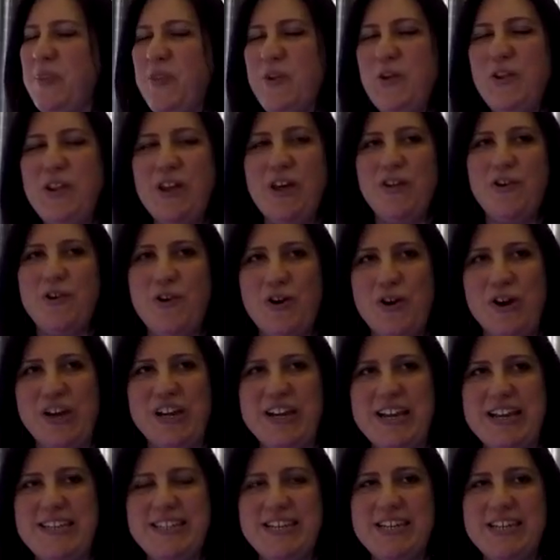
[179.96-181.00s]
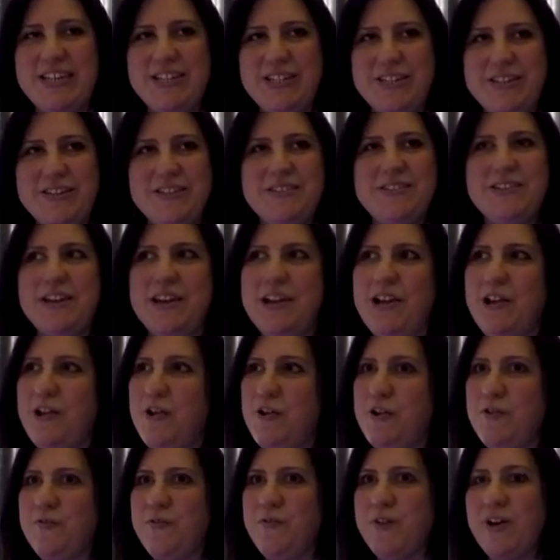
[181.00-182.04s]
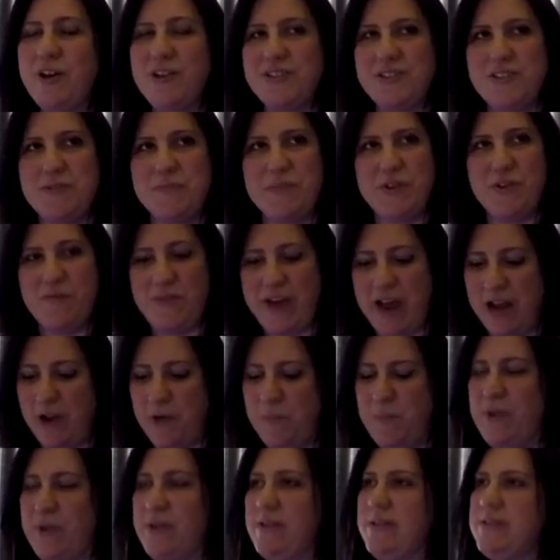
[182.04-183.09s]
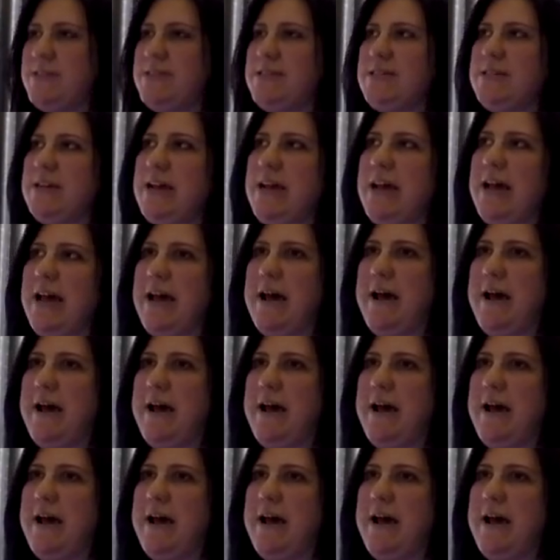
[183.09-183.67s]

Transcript: through the other organisations, done a lot of custom developments,